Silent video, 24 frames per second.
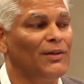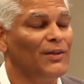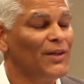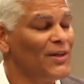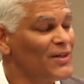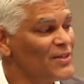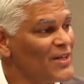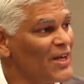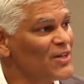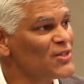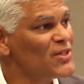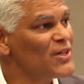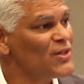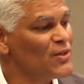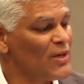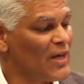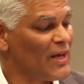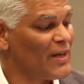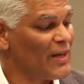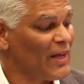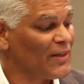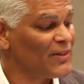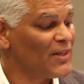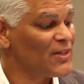there's actually
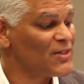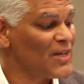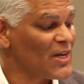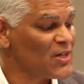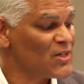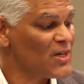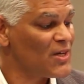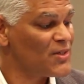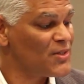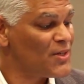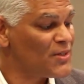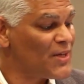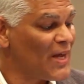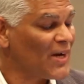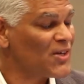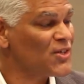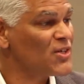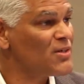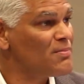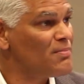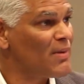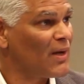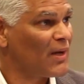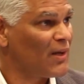a
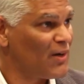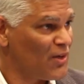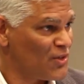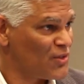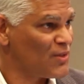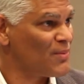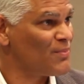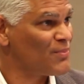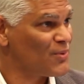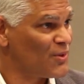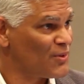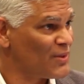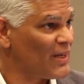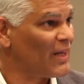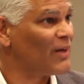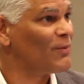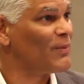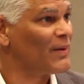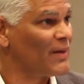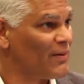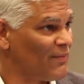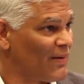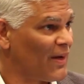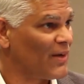detection mechanism to tell
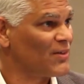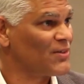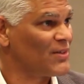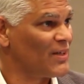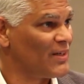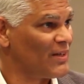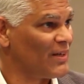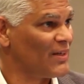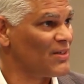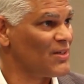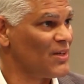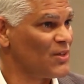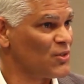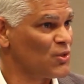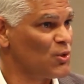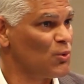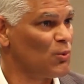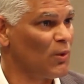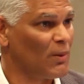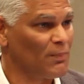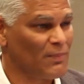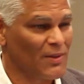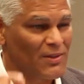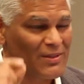when a vaccine is
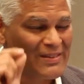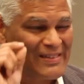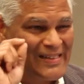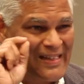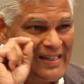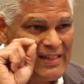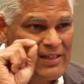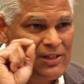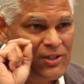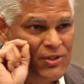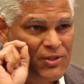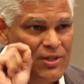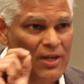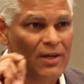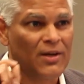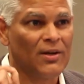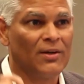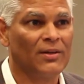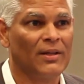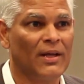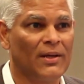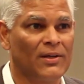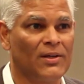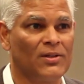too warm. There's a little
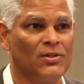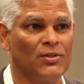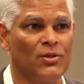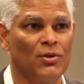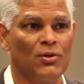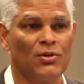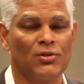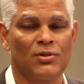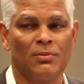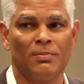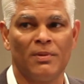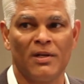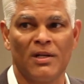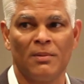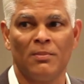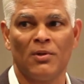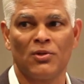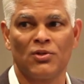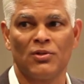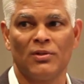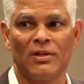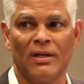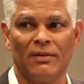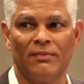sticker that is used pretty
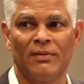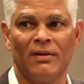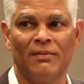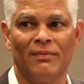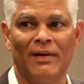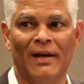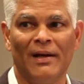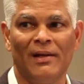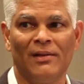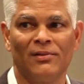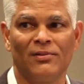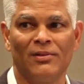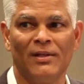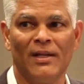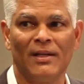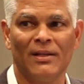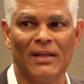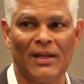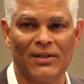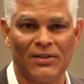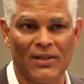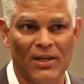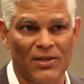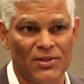much in every vial
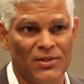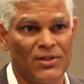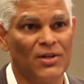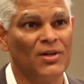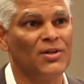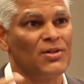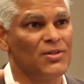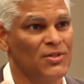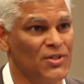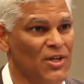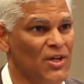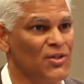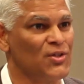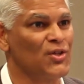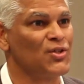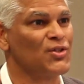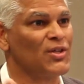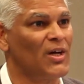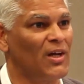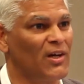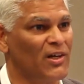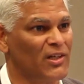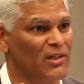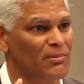today that
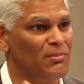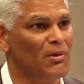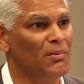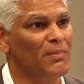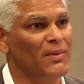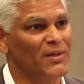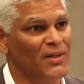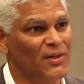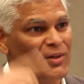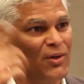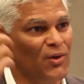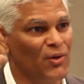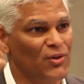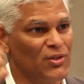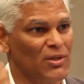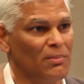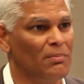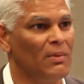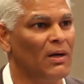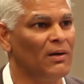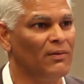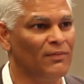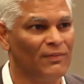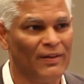changes color the moment it goes
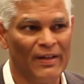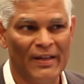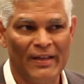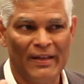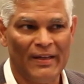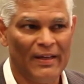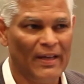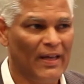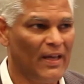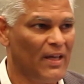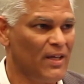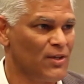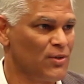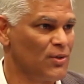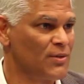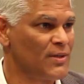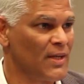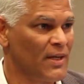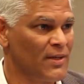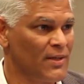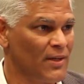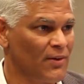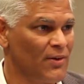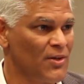above 8 or
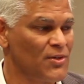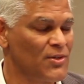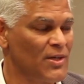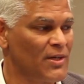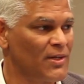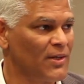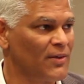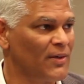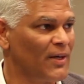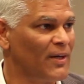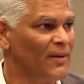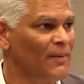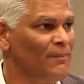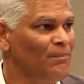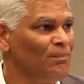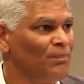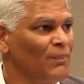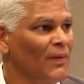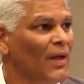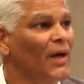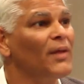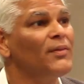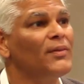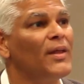10 degrees centigrade.
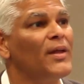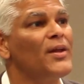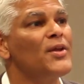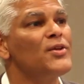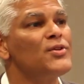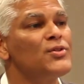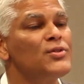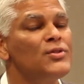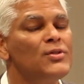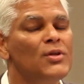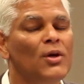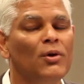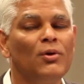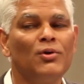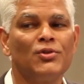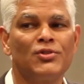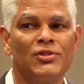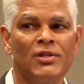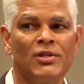There is no